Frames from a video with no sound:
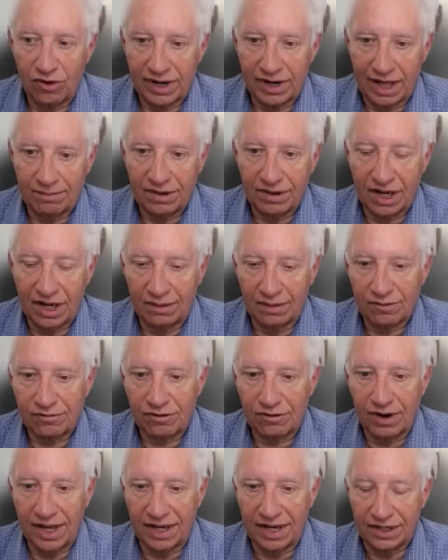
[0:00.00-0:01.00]
and had become a
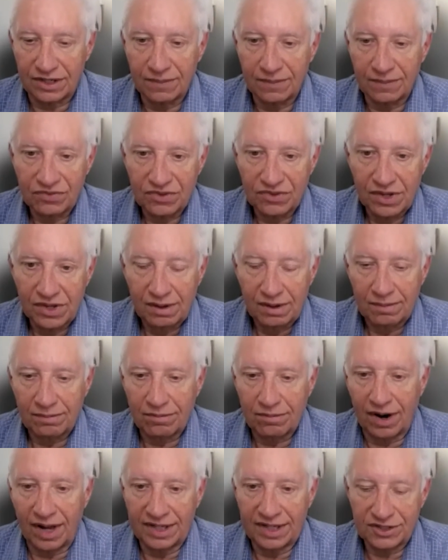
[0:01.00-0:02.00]
friend.
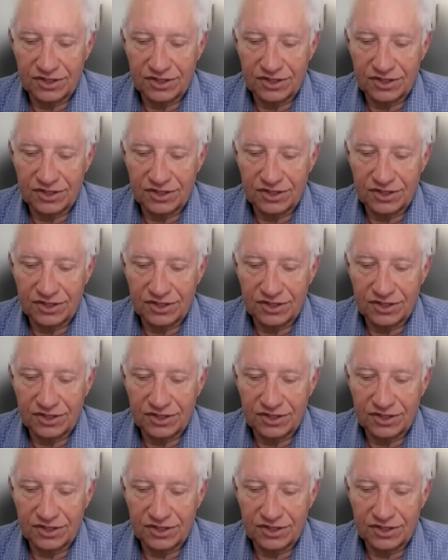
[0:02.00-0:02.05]
Brian